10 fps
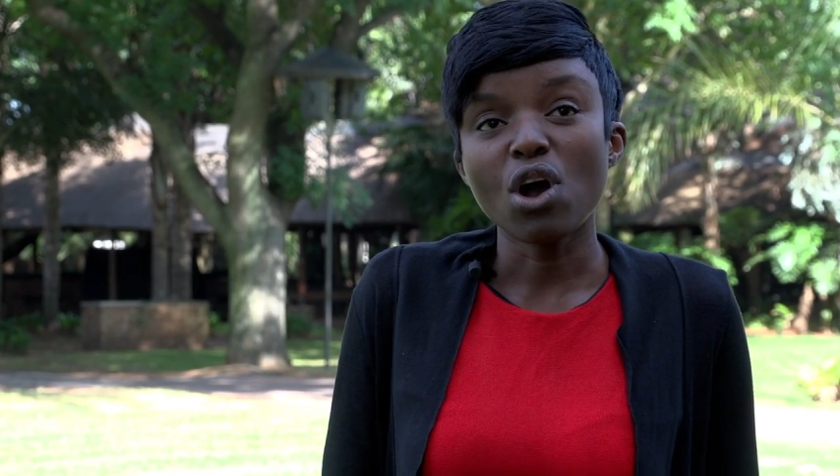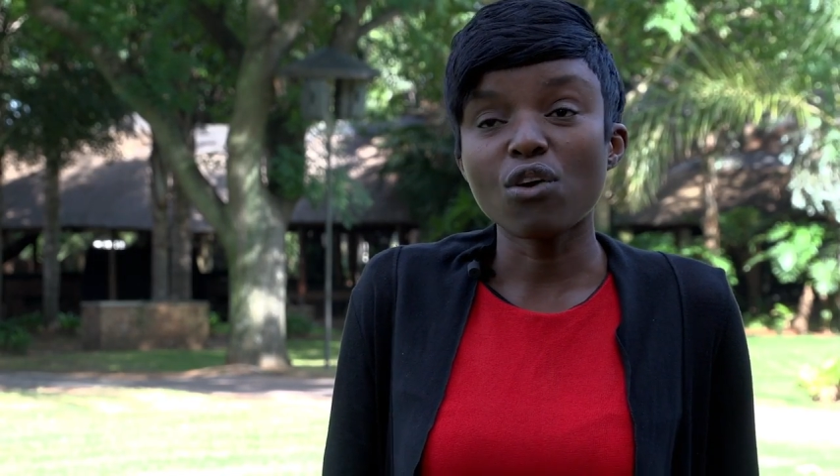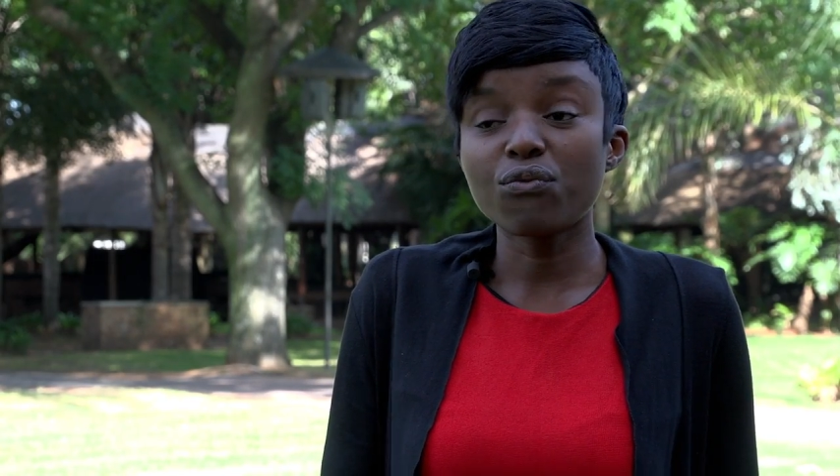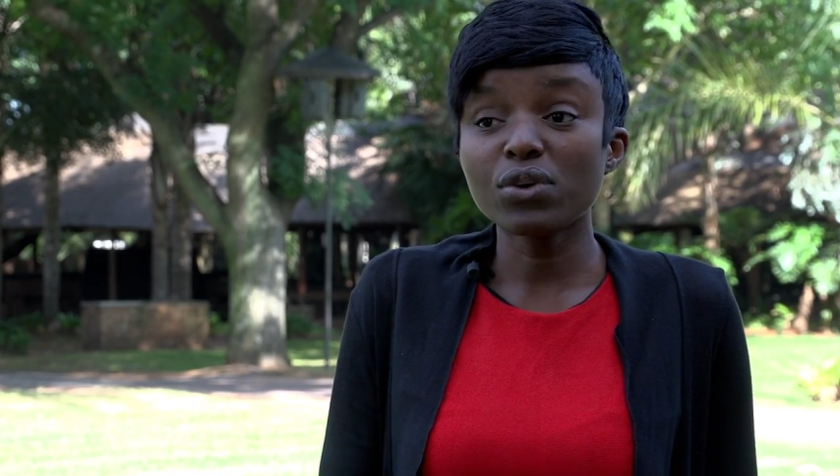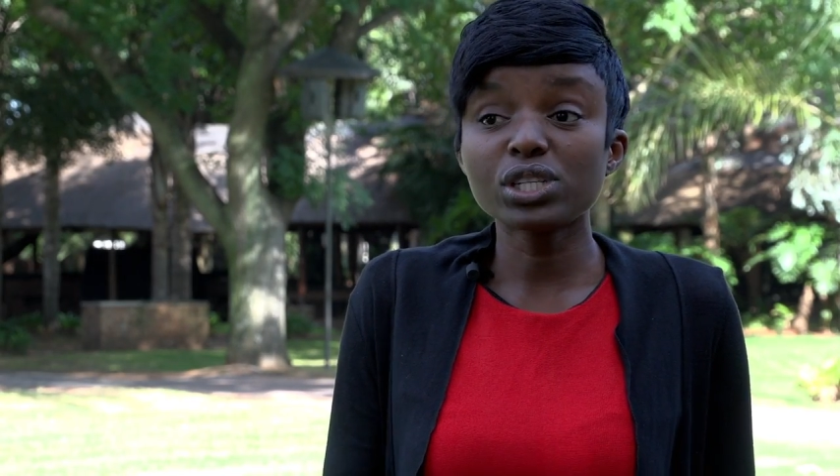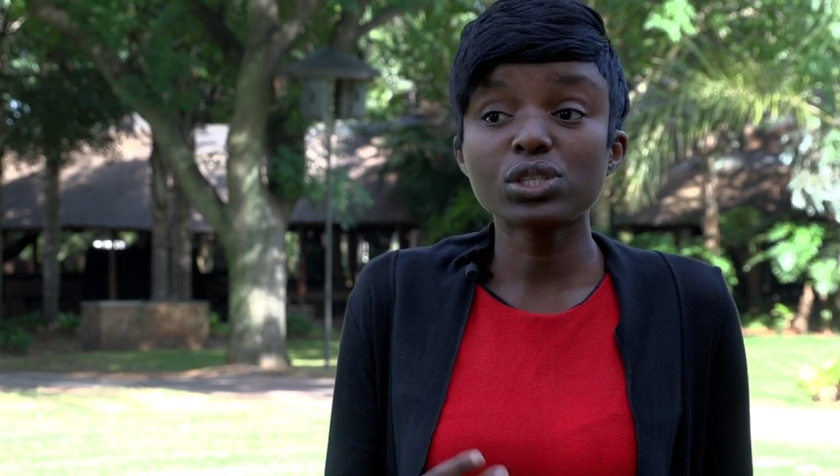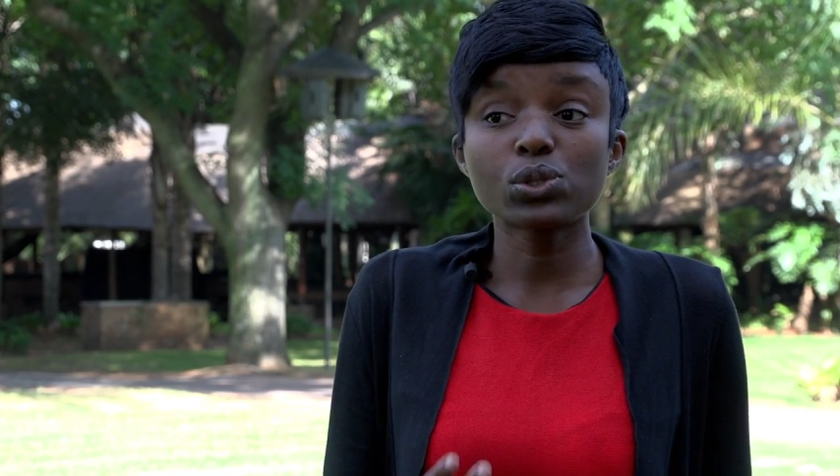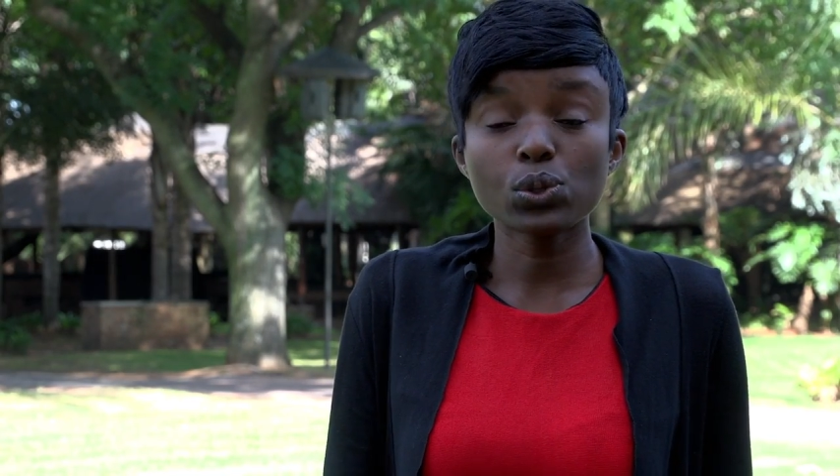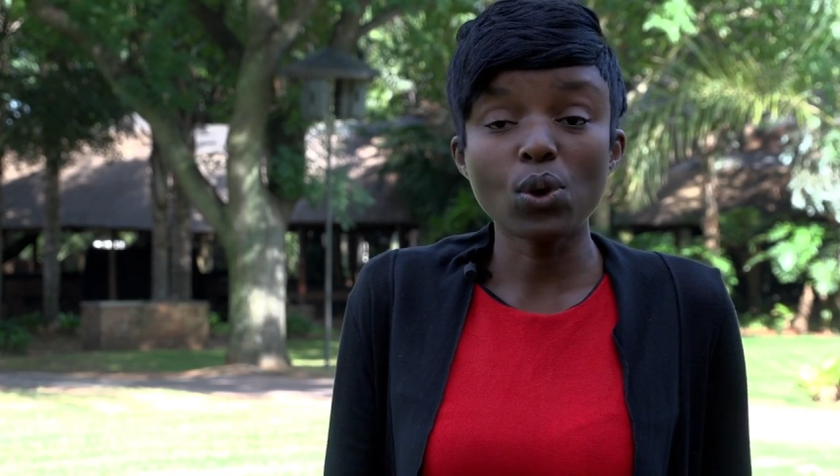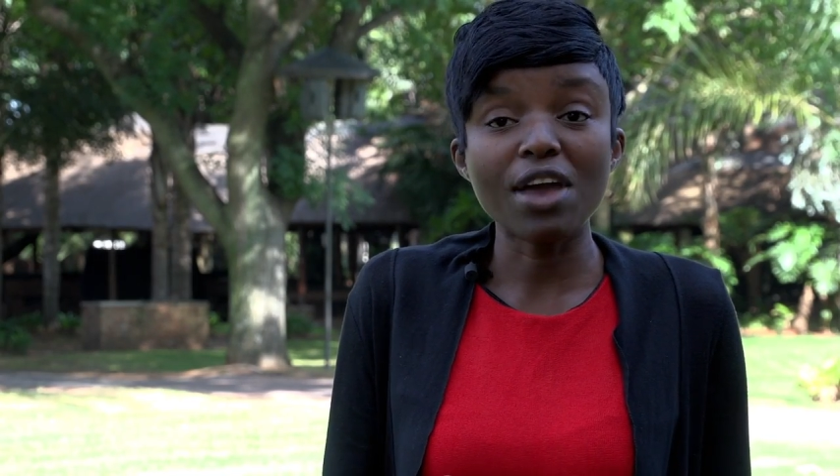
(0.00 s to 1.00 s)
of which
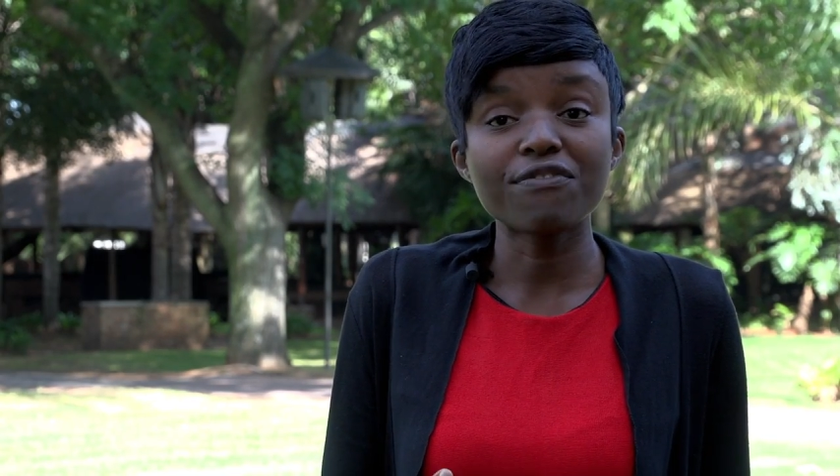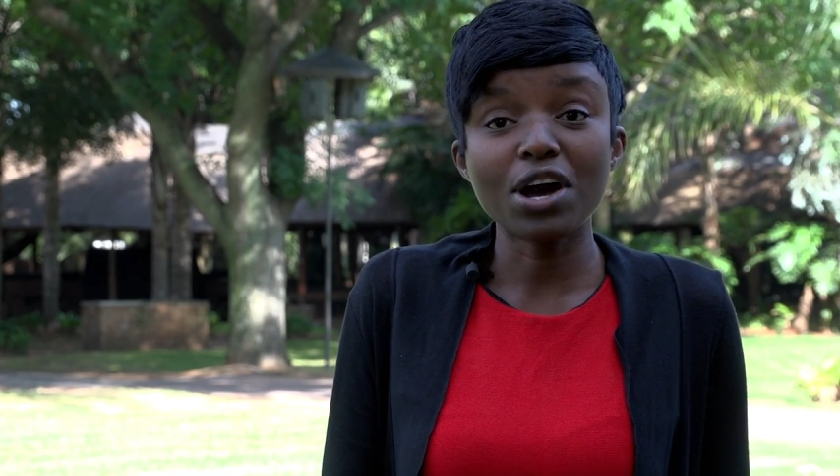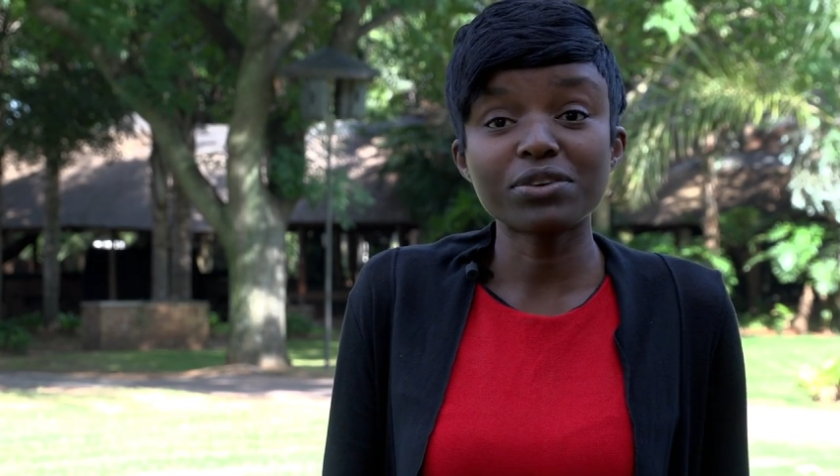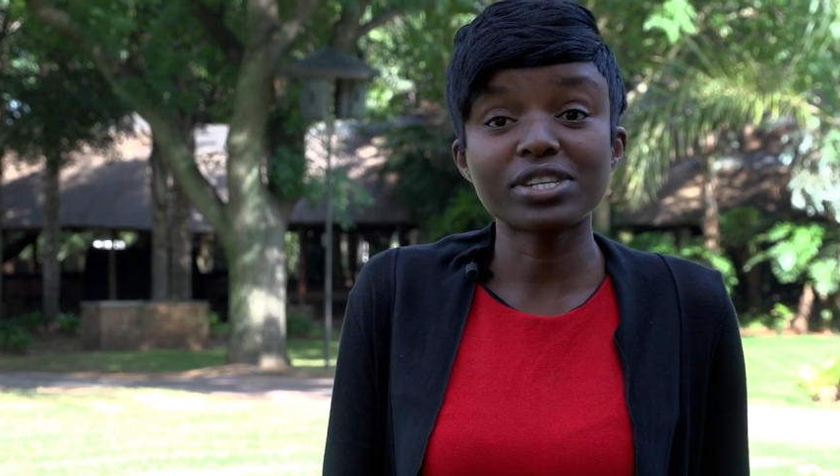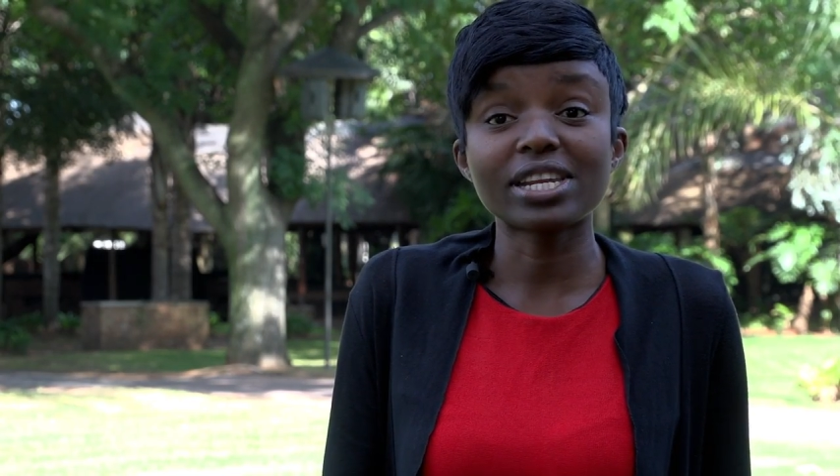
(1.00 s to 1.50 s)
2 I found